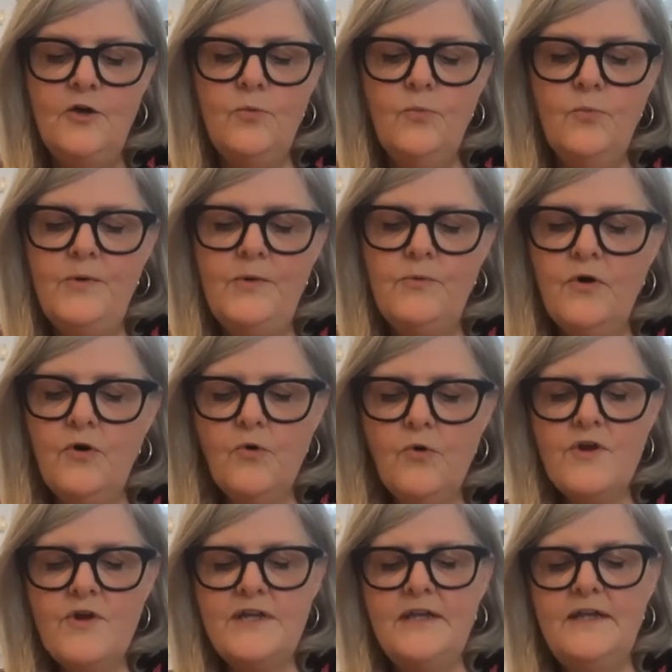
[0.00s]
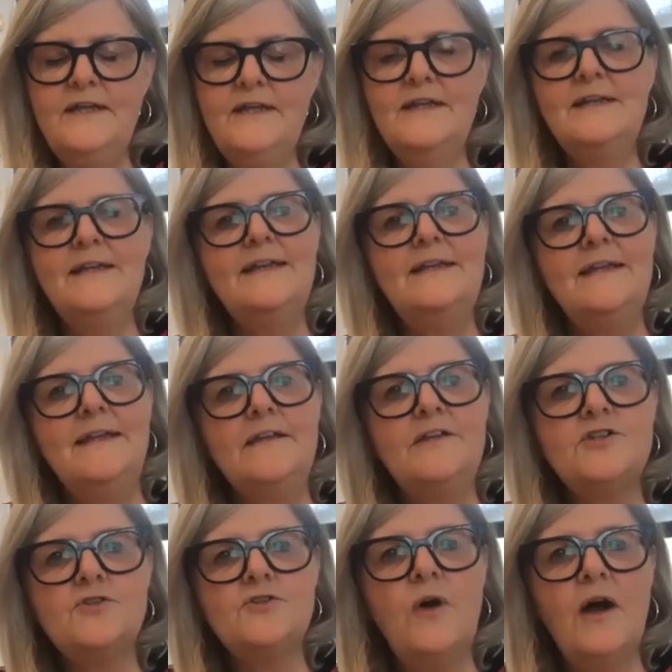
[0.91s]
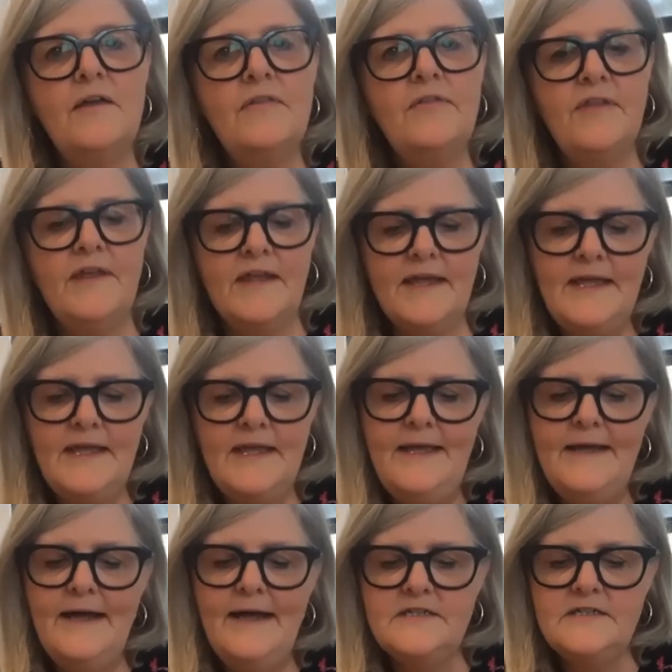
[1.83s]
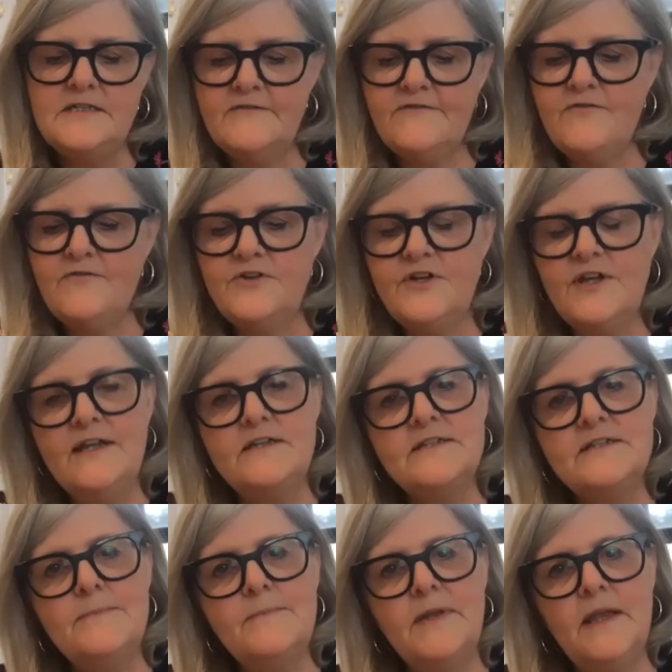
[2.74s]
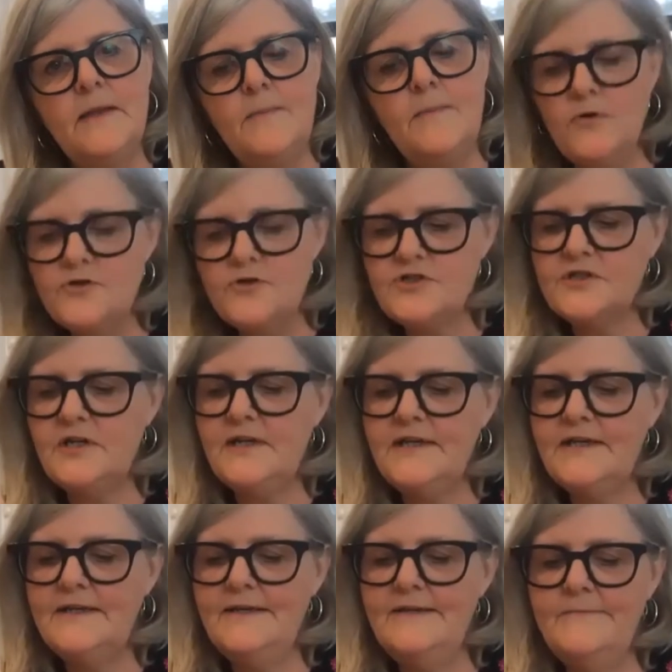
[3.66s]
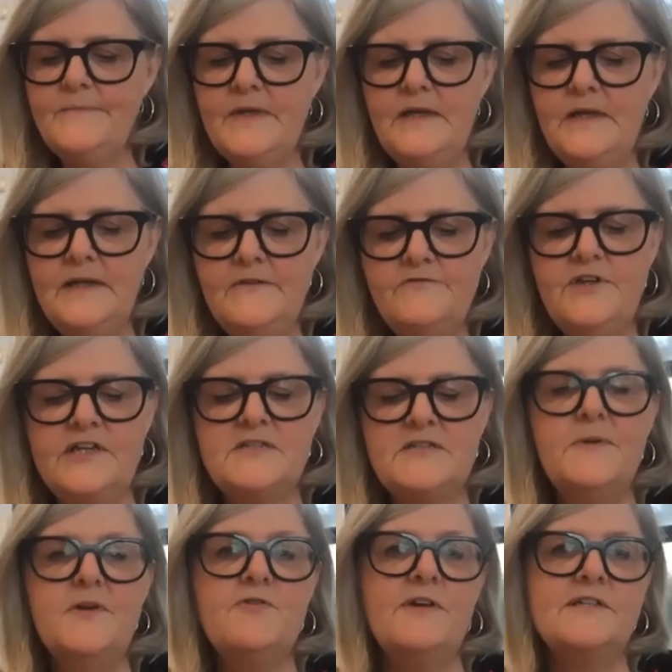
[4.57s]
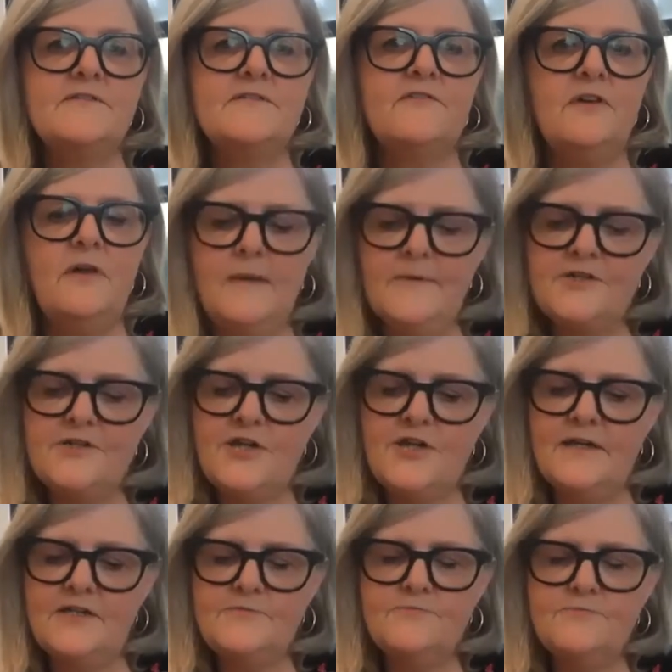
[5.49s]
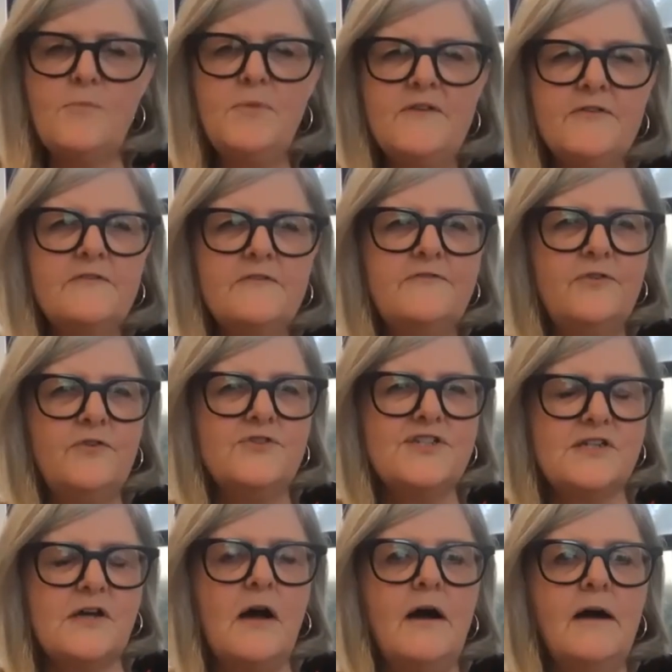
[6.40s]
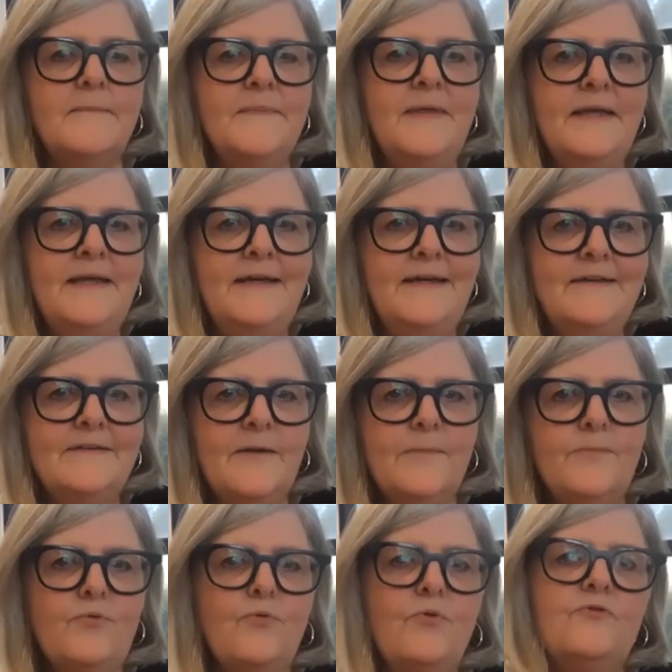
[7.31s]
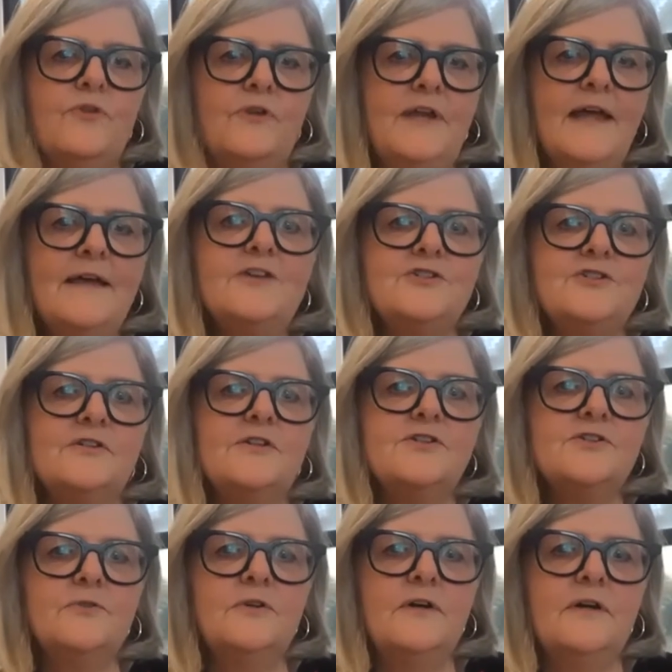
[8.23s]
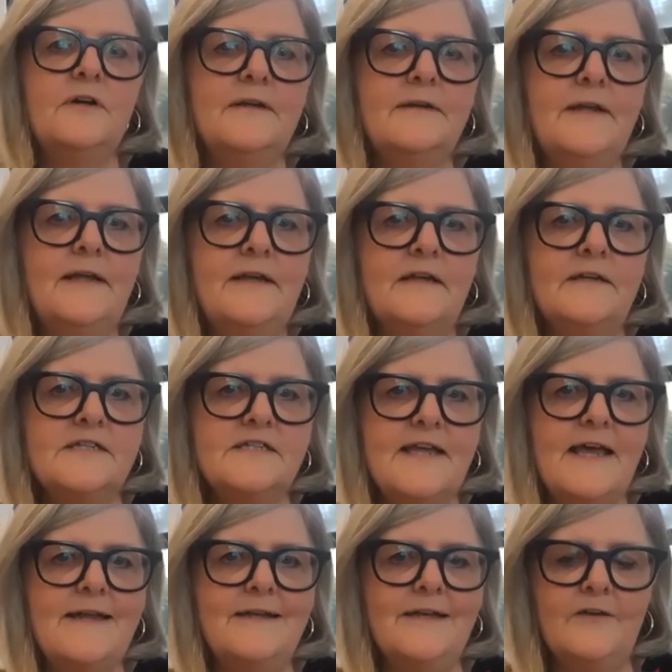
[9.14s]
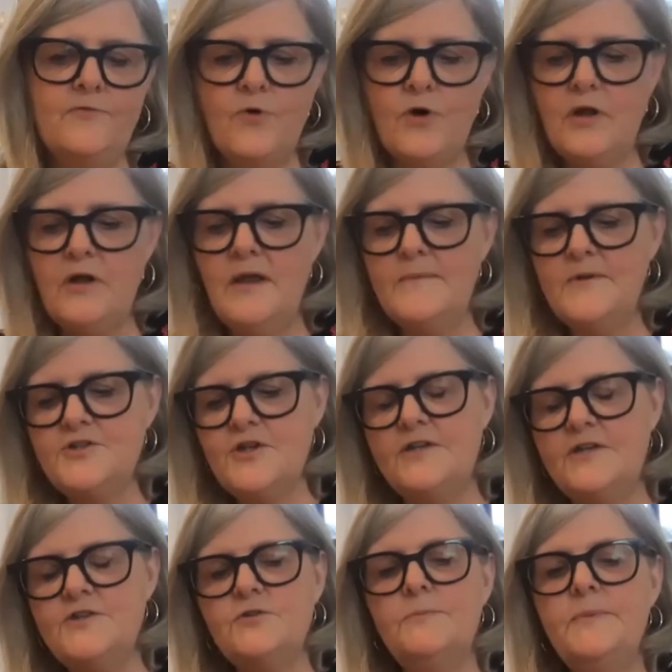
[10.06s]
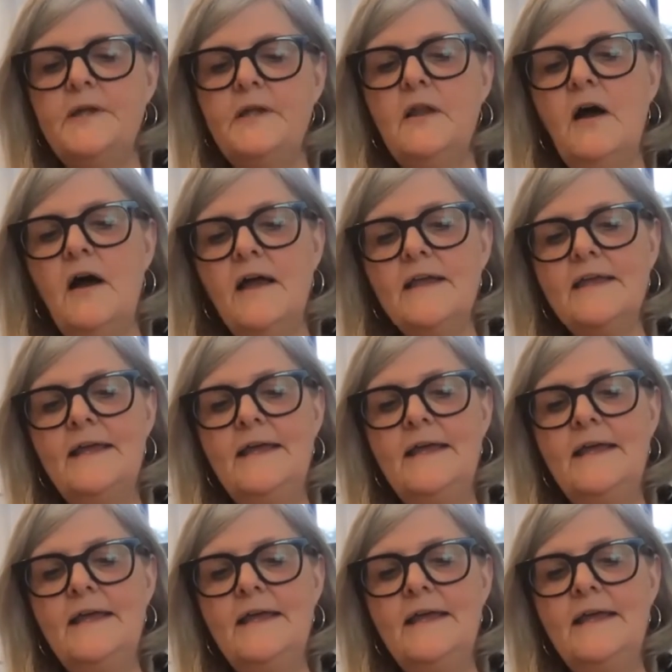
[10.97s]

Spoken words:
we were already leading into, I think, a different and deeply emotionally lived experience of climate change, probably for the first time, that brought the nation to an understanding of what climate change could be like.